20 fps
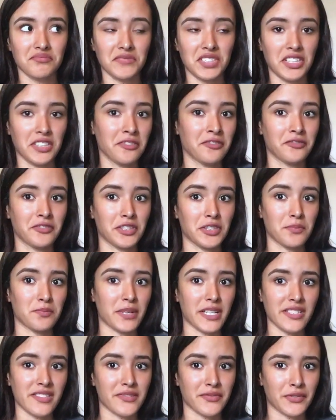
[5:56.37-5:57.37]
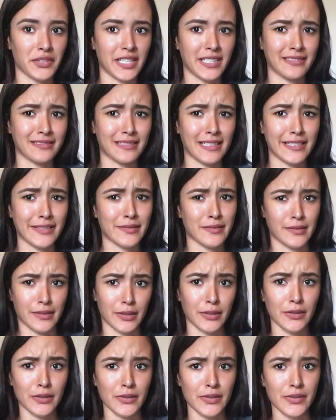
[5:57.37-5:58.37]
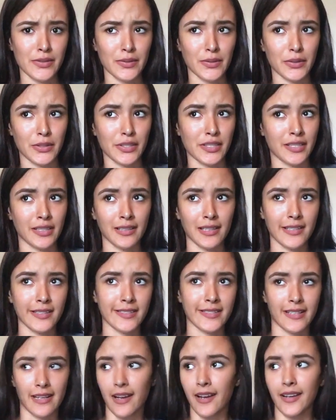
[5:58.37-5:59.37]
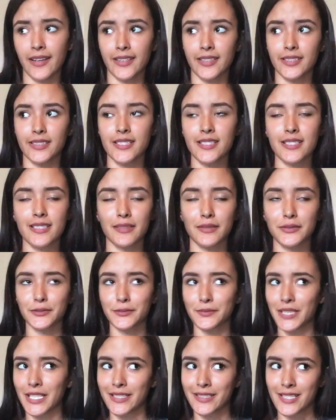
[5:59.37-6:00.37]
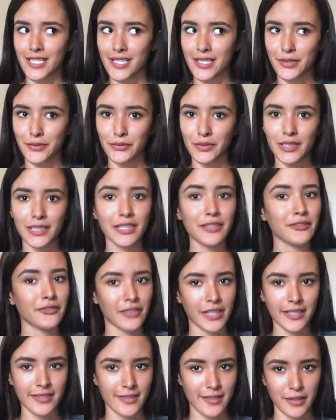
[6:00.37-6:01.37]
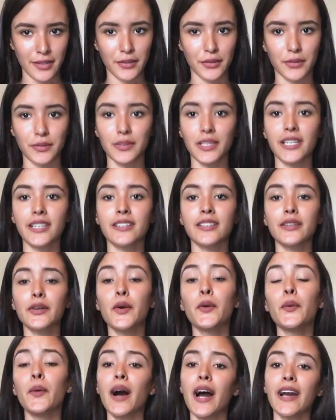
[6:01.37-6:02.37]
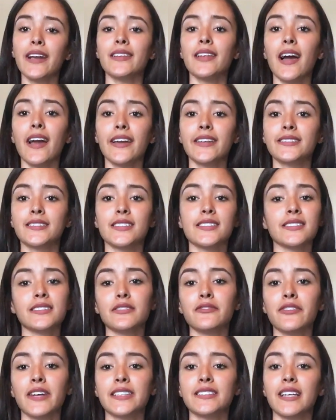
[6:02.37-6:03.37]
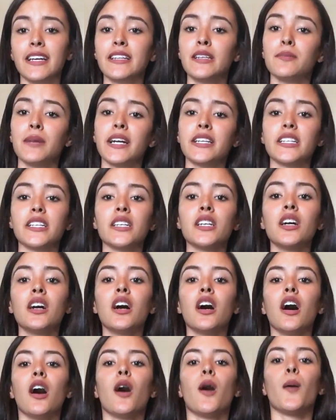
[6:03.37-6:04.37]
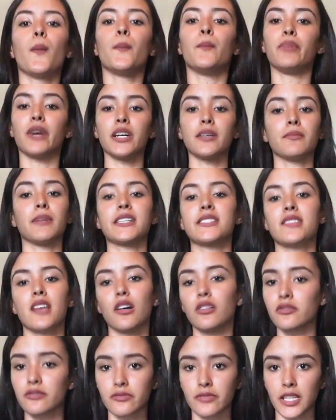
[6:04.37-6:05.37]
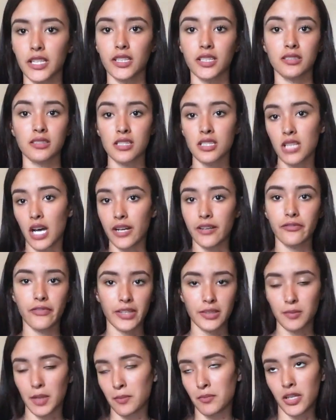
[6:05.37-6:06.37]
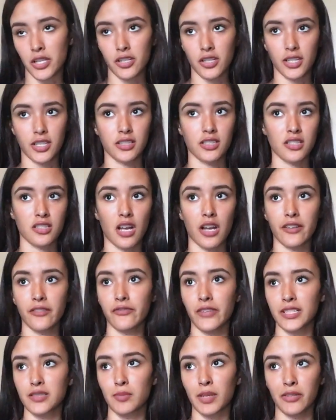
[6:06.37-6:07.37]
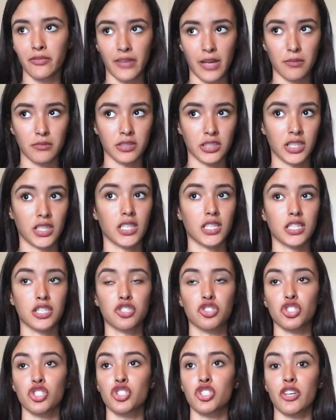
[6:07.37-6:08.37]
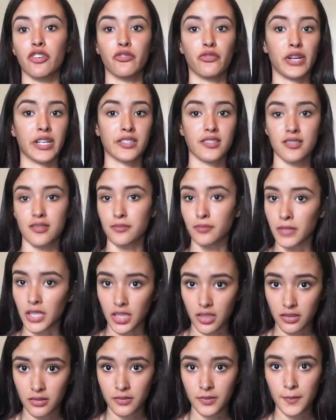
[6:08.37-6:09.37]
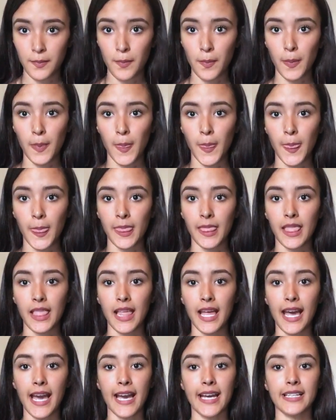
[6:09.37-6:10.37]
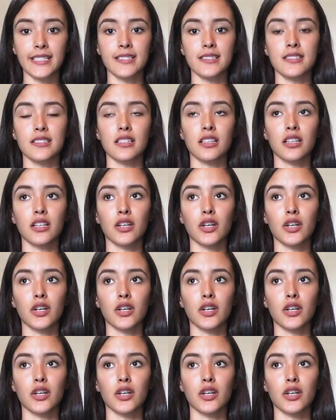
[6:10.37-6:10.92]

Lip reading: If your best friend likes girls or she likes guys, it doesn't really affect you. Like, who I like doesn't affect anybody but myself. Like, it does not affect my mother, it does not affect my family, it just affects me. And